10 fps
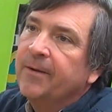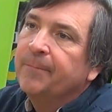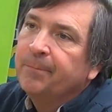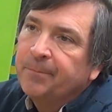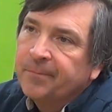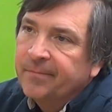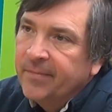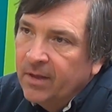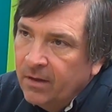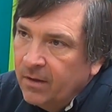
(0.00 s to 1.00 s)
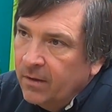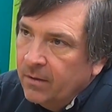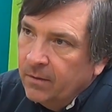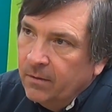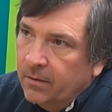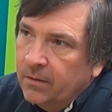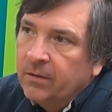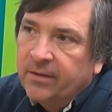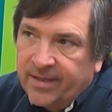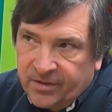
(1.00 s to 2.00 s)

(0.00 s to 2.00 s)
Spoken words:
Well, that's a spare no expense job, and we're